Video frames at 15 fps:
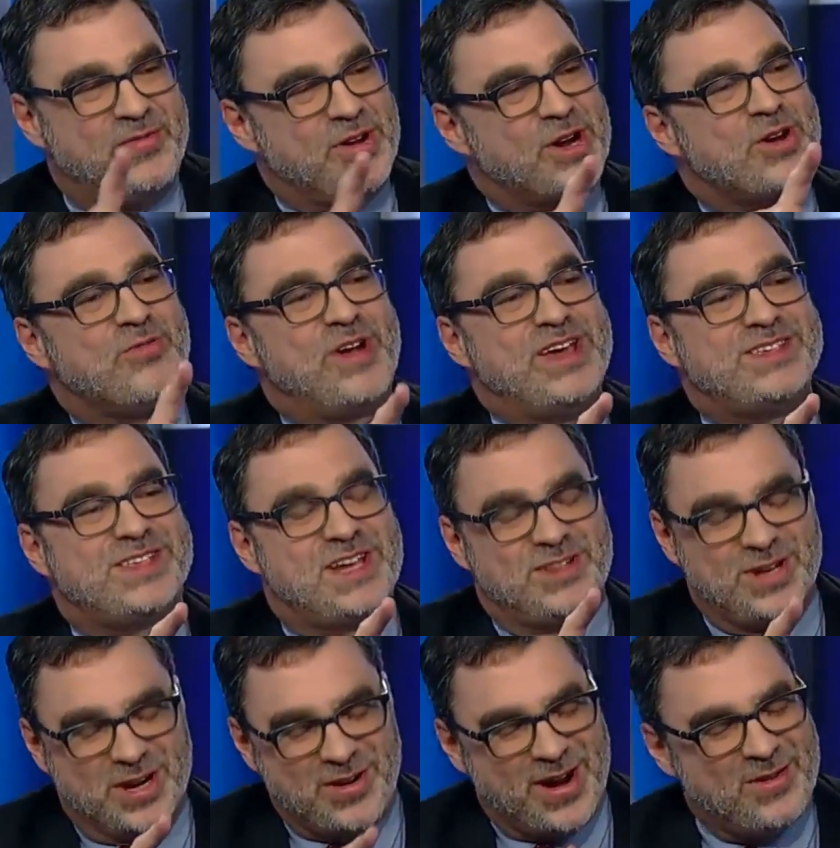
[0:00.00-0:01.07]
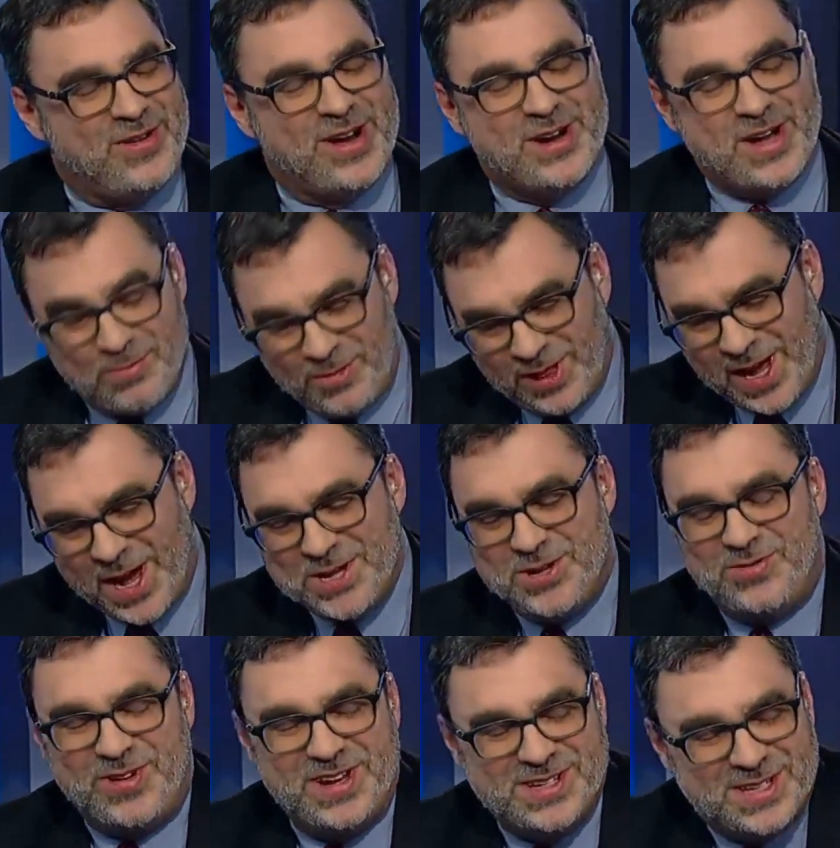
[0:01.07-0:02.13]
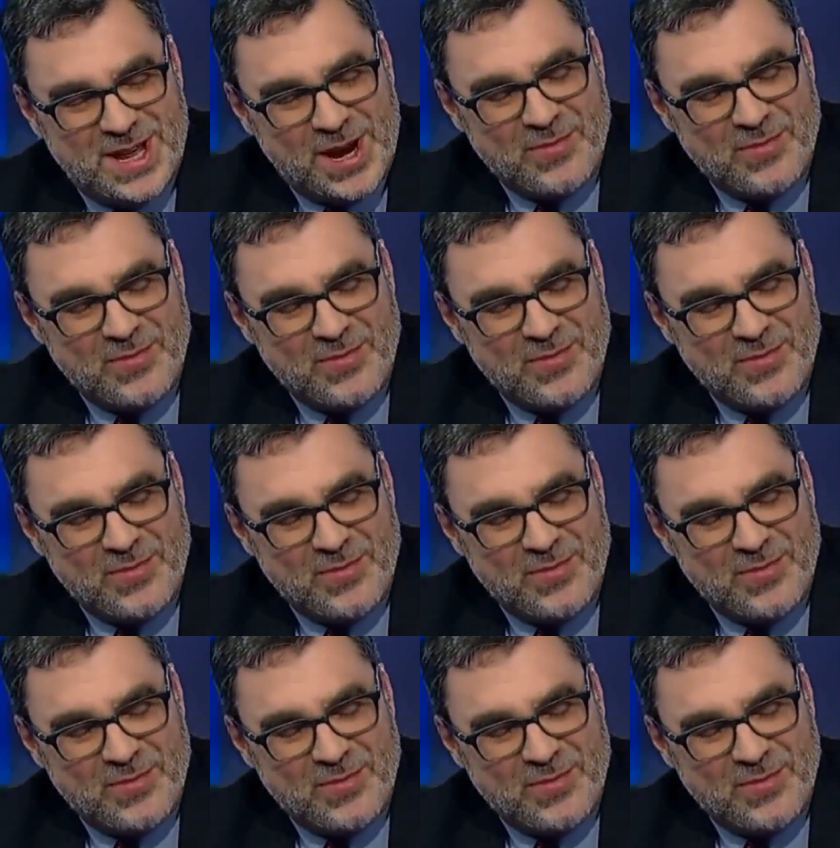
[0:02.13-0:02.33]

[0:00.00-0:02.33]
If you're going to raise that, Tucker, I'm glad you raised that.